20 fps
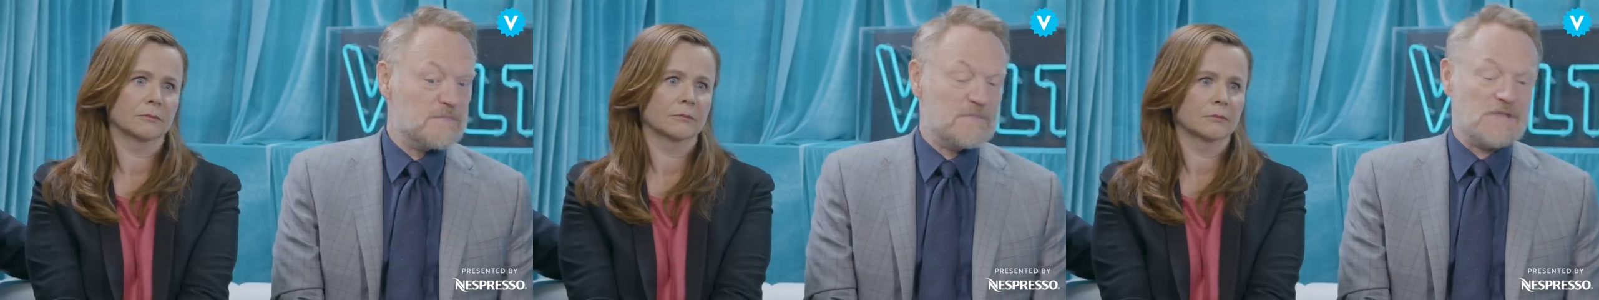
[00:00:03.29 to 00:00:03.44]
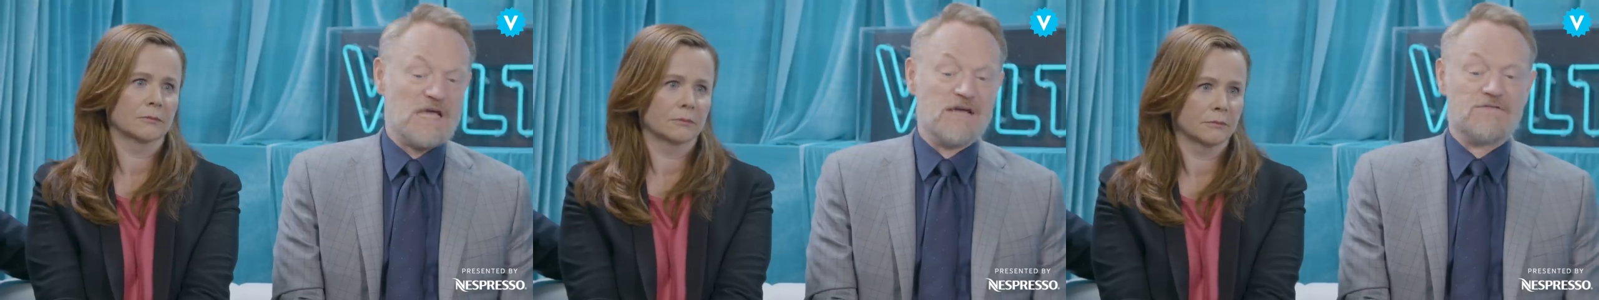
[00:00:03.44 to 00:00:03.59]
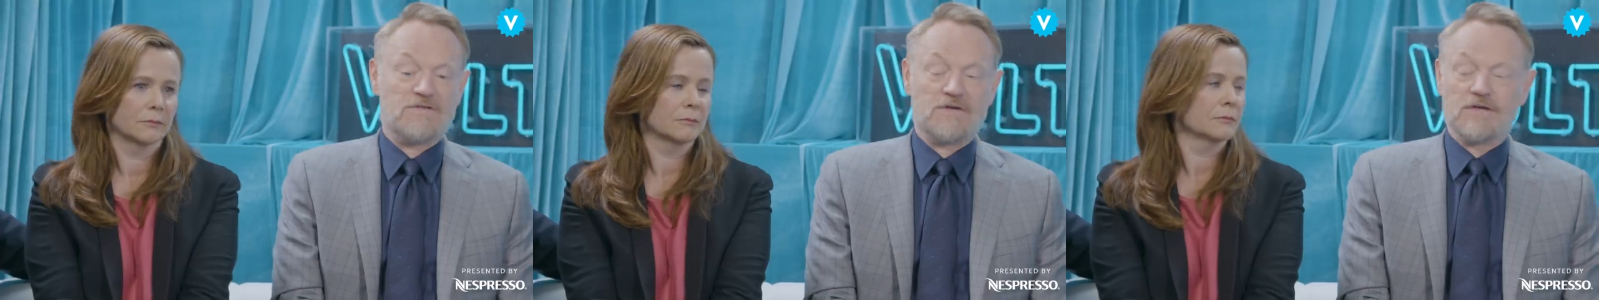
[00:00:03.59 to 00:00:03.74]

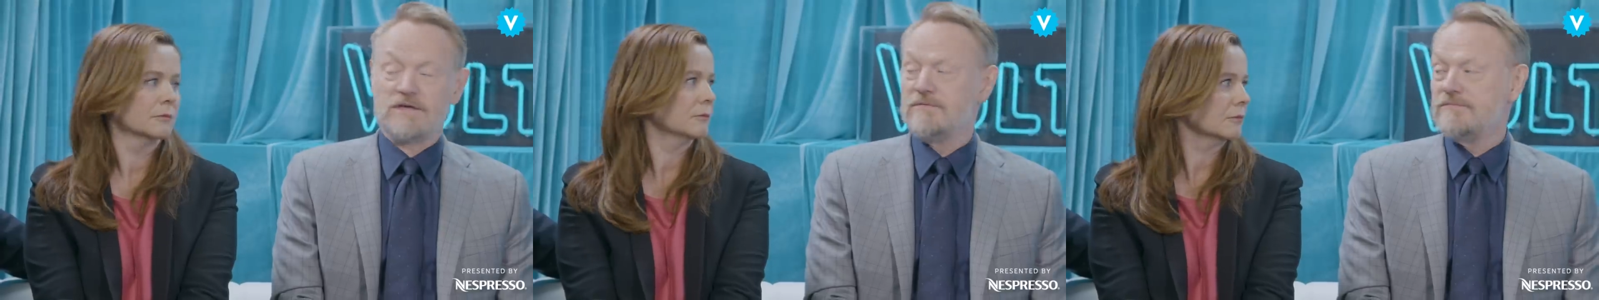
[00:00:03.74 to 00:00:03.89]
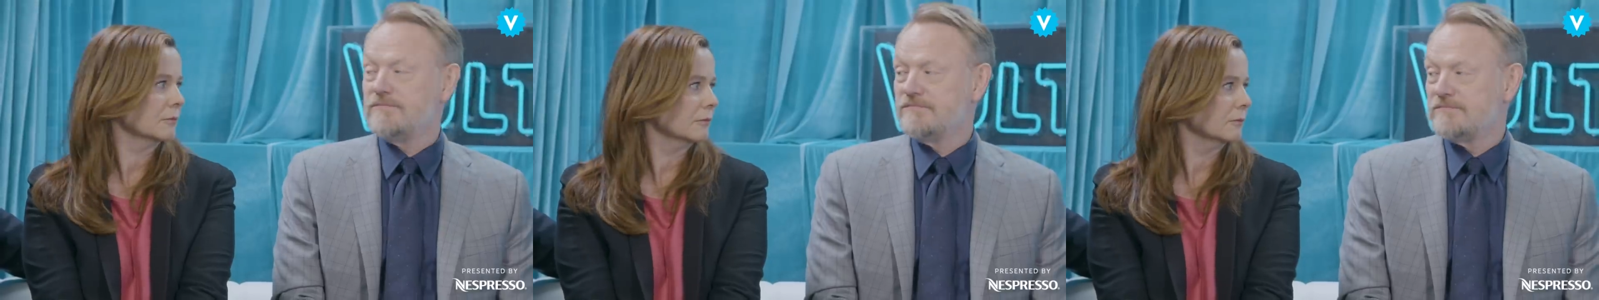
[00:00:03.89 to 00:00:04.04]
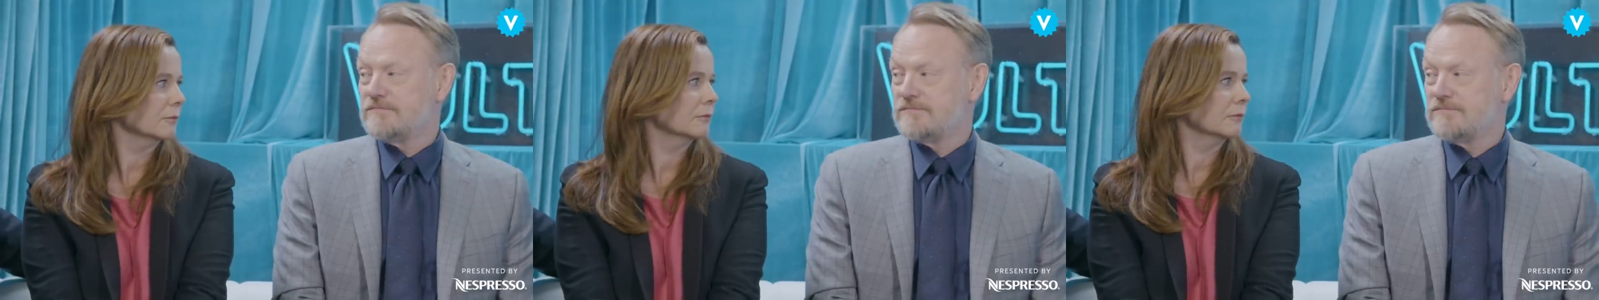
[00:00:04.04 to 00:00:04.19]
Speaker 1: Definitely, yeah,
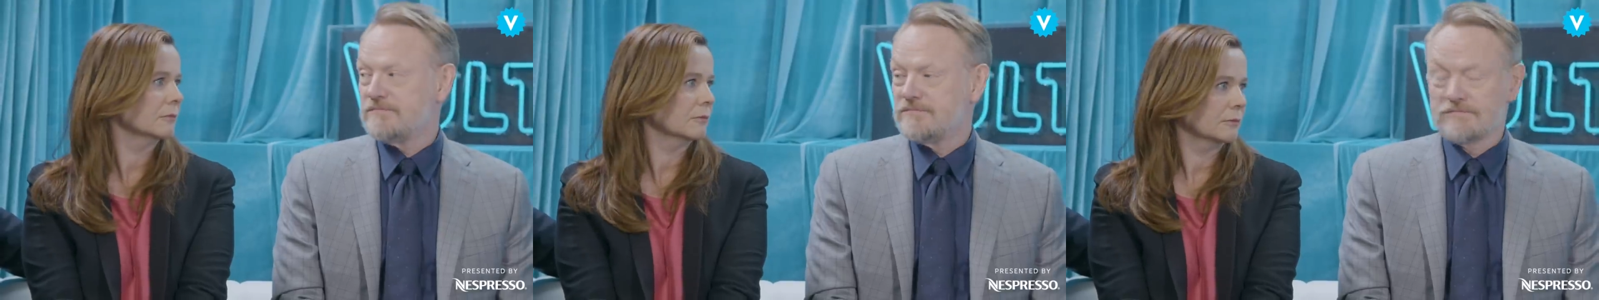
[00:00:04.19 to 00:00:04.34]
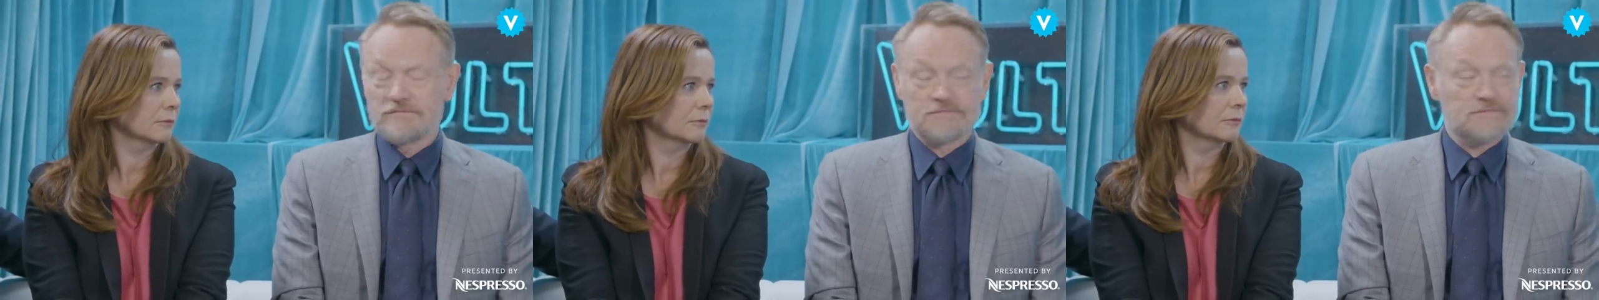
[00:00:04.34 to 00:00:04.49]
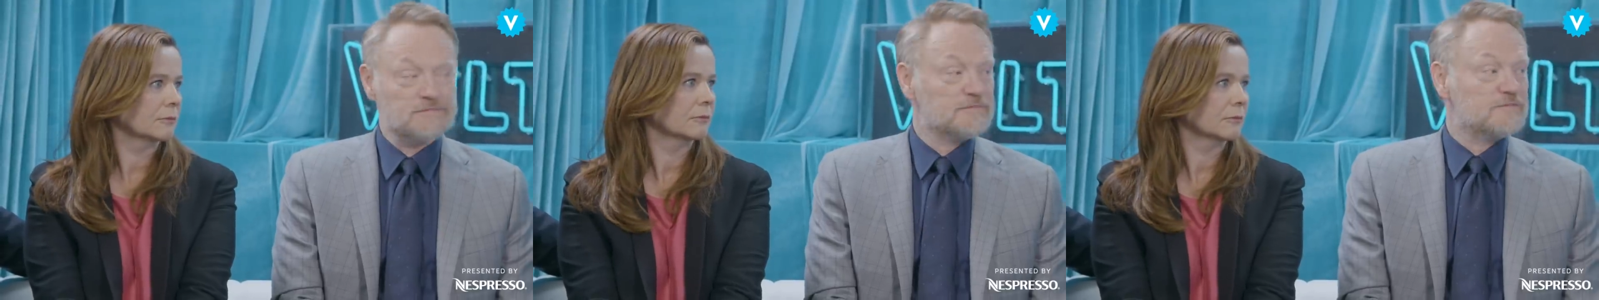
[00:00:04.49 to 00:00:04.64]
mm-hmm.
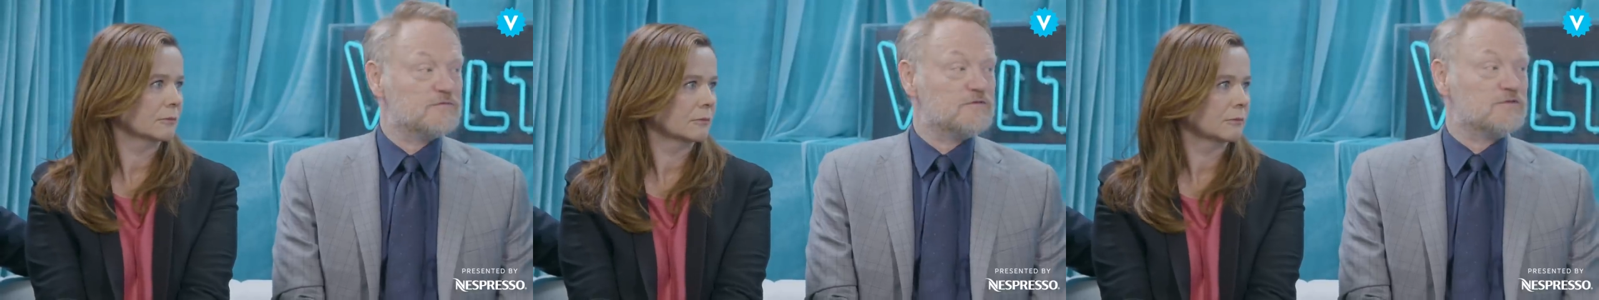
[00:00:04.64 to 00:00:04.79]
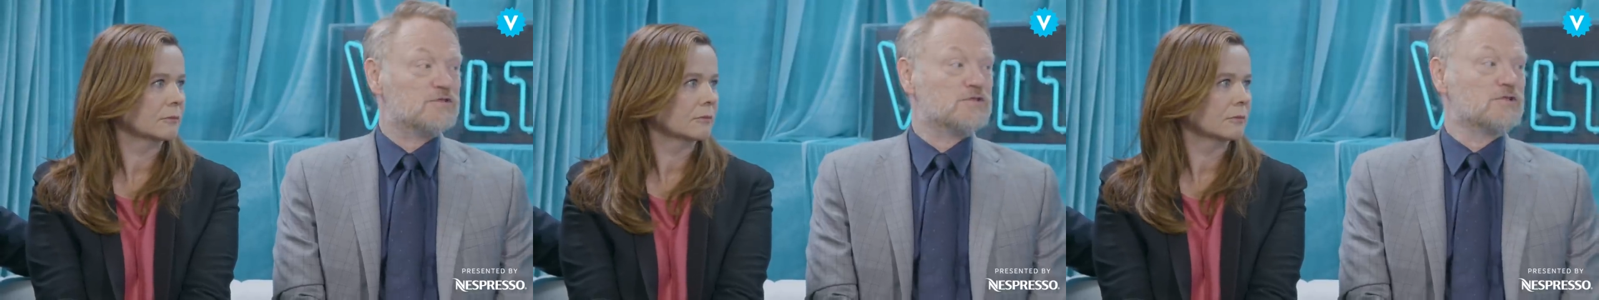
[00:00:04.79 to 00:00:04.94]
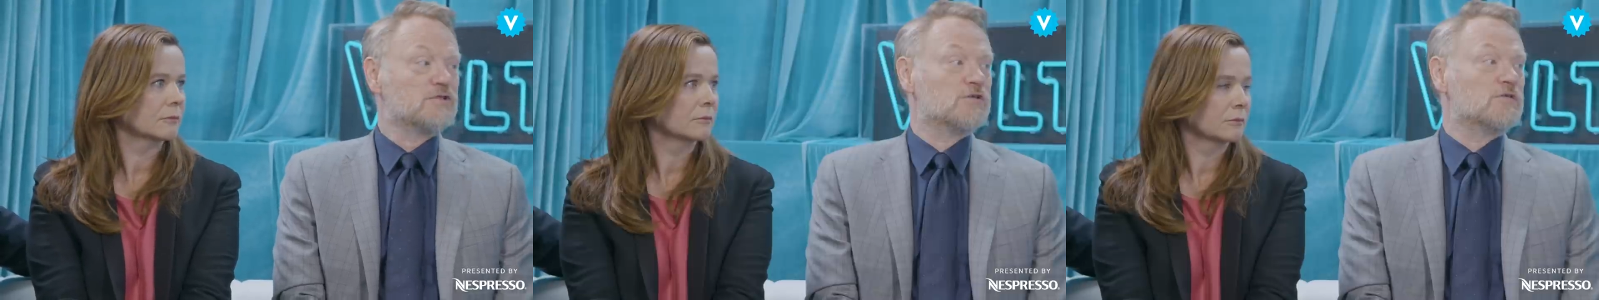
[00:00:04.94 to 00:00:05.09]
for
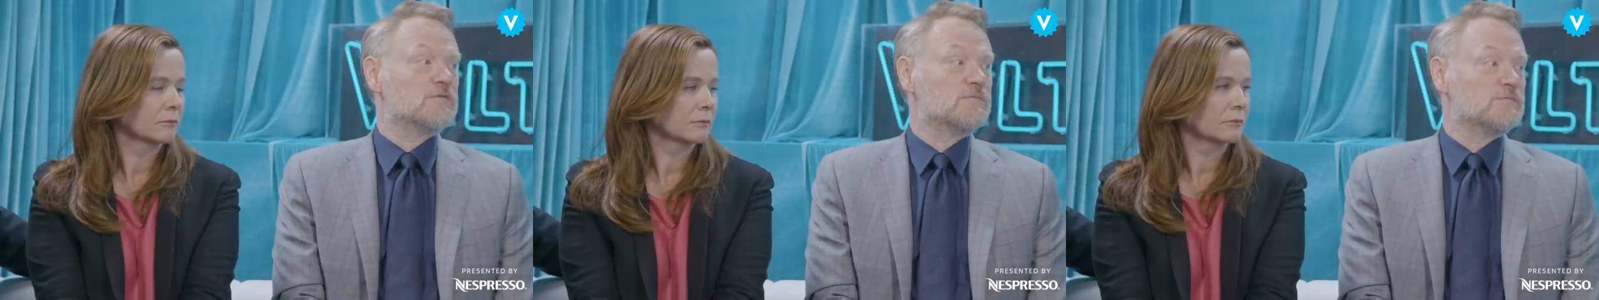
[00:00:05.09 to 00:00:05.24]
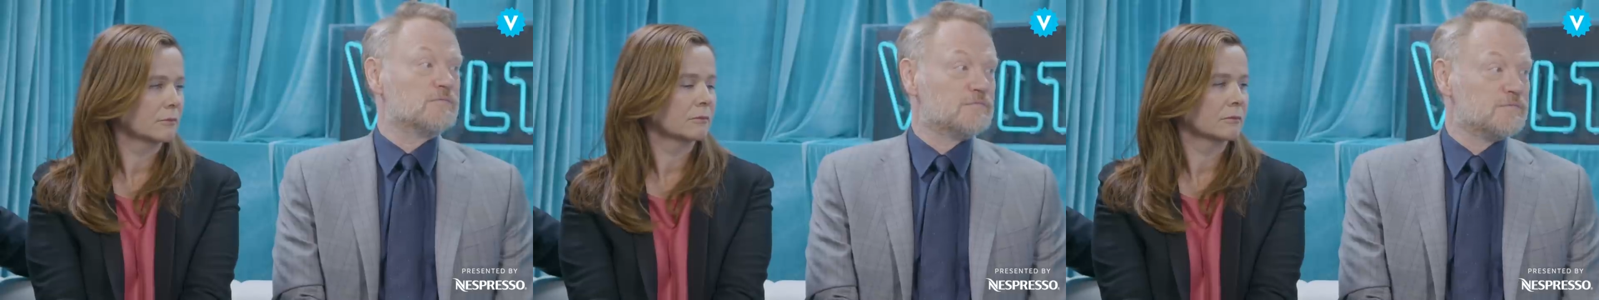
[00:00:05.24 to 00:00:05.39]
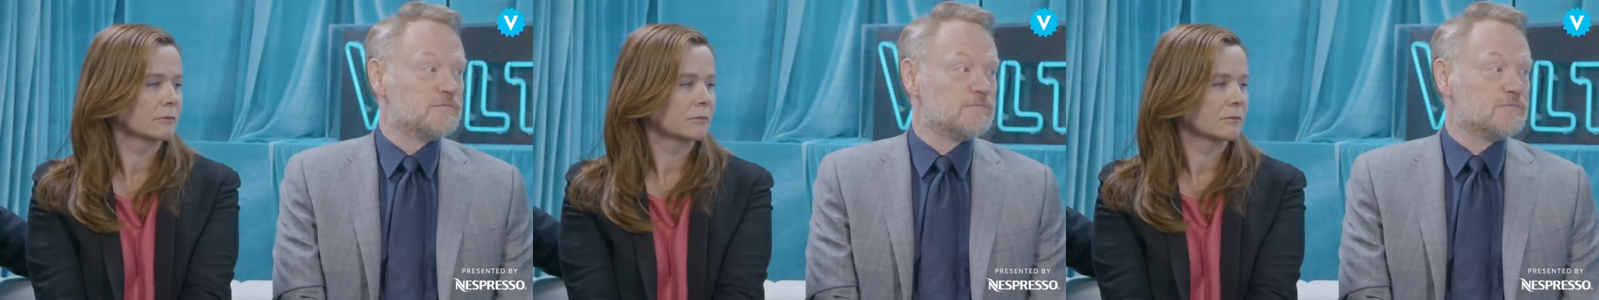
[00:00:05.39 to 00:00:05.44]
sure.